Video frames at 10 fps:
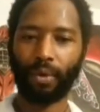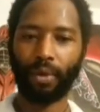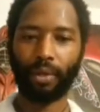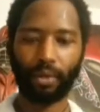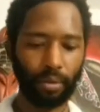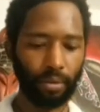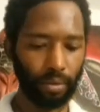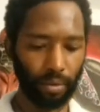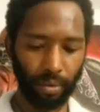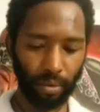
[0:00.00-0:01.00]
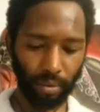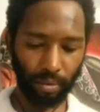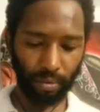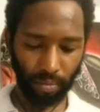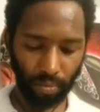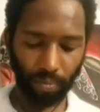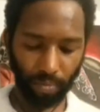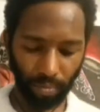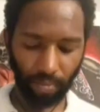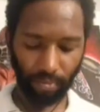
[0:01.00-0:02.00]
evolution.
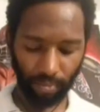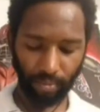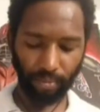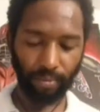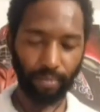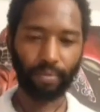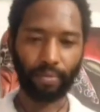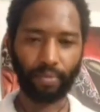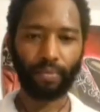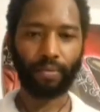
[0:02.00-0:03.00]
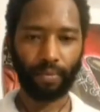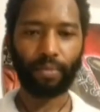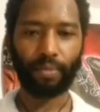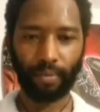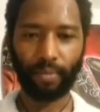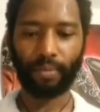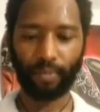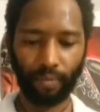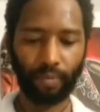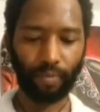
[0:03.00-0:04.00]
Man, you know what I'm saying?
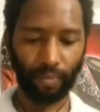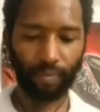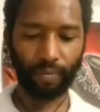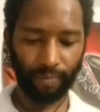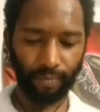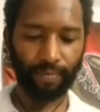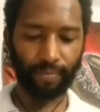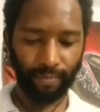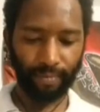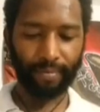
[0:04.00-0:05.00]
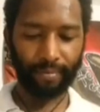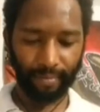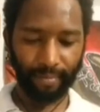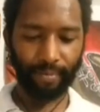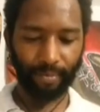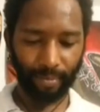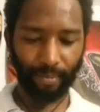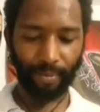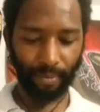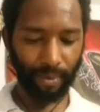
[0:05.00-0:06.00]
That's it, bro. That's
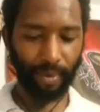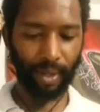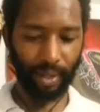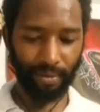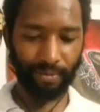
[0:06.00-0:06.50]
what's up, man.